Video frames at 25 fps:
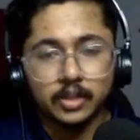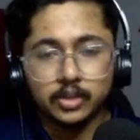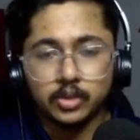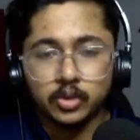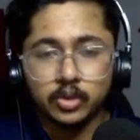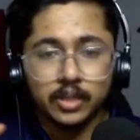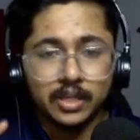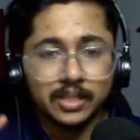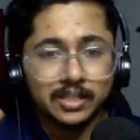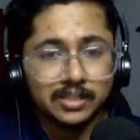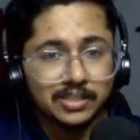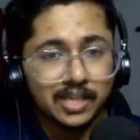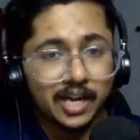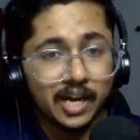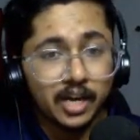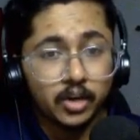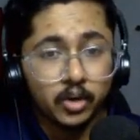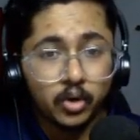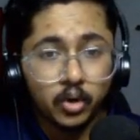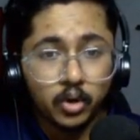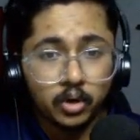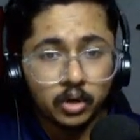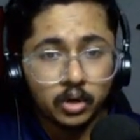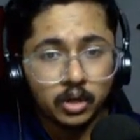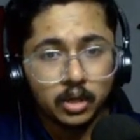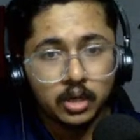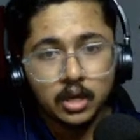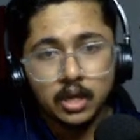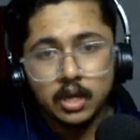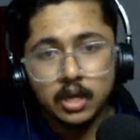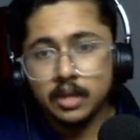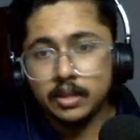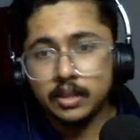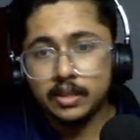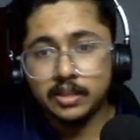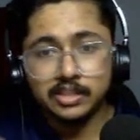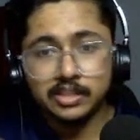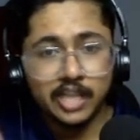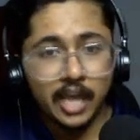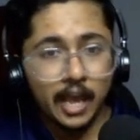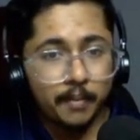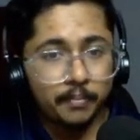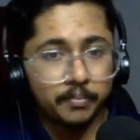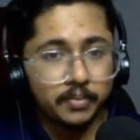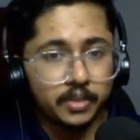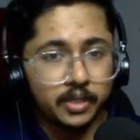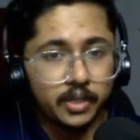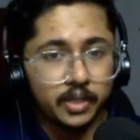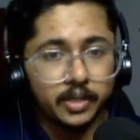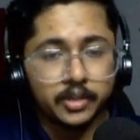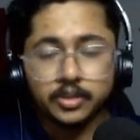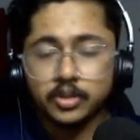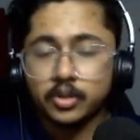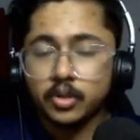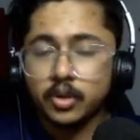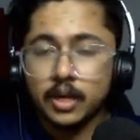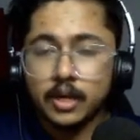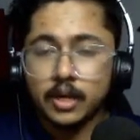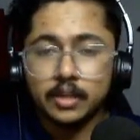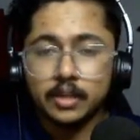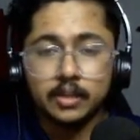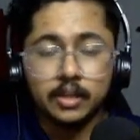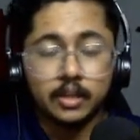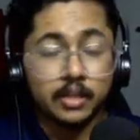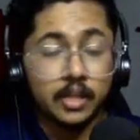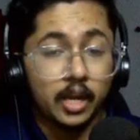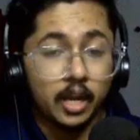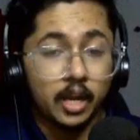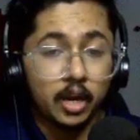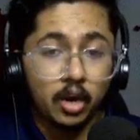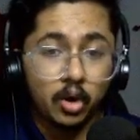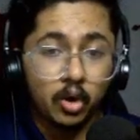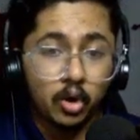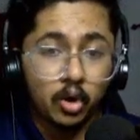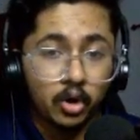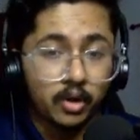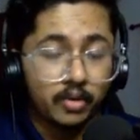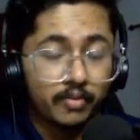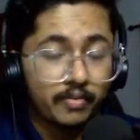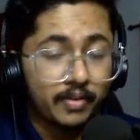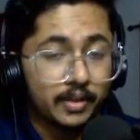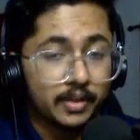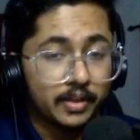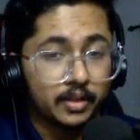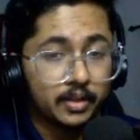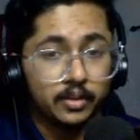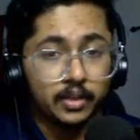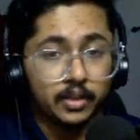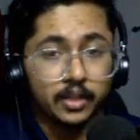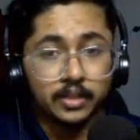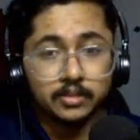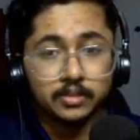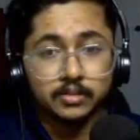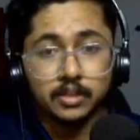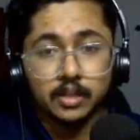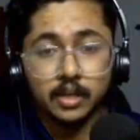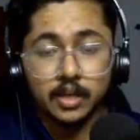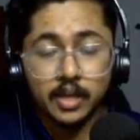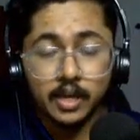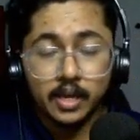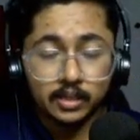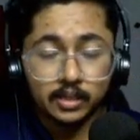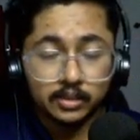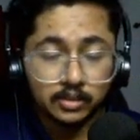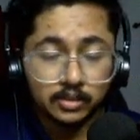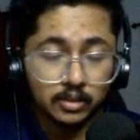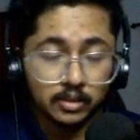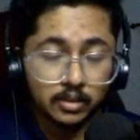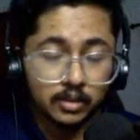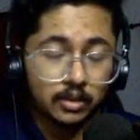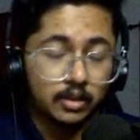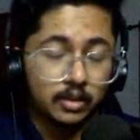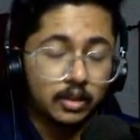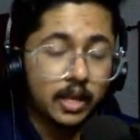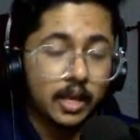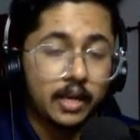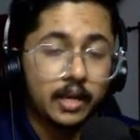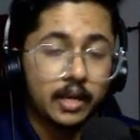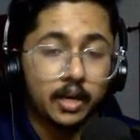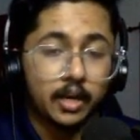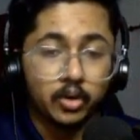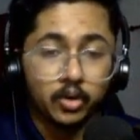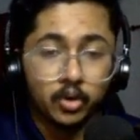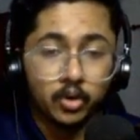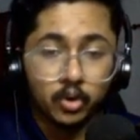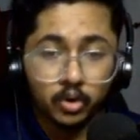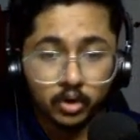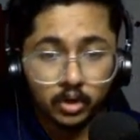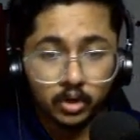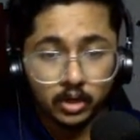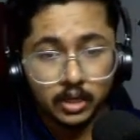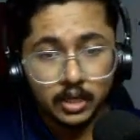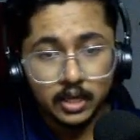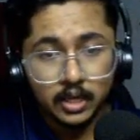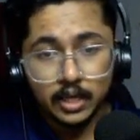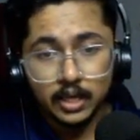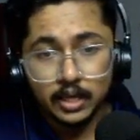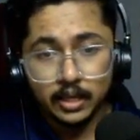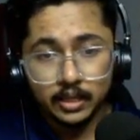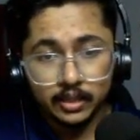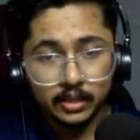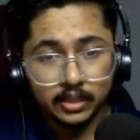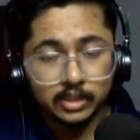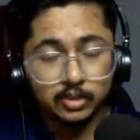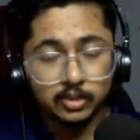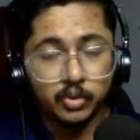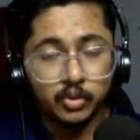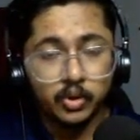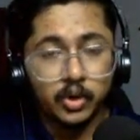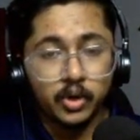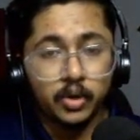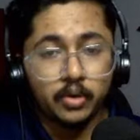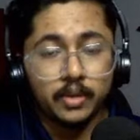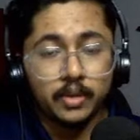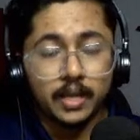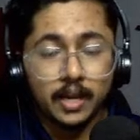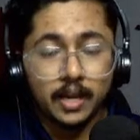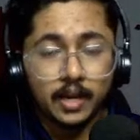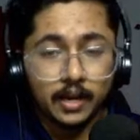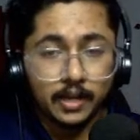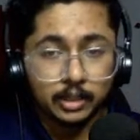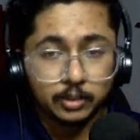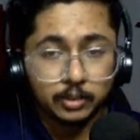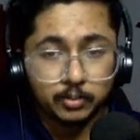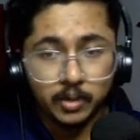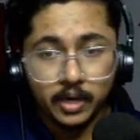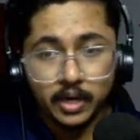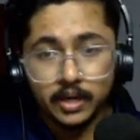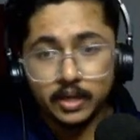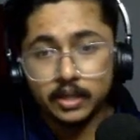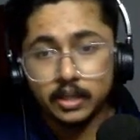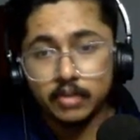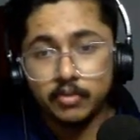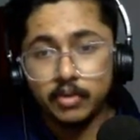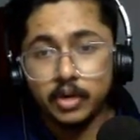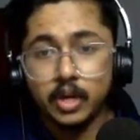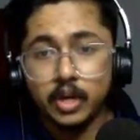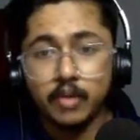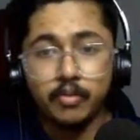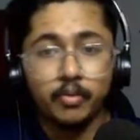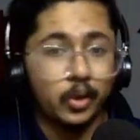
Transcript: So these are not the chapters or anything. There are a lot of other things that are not in this video that are explained in the video.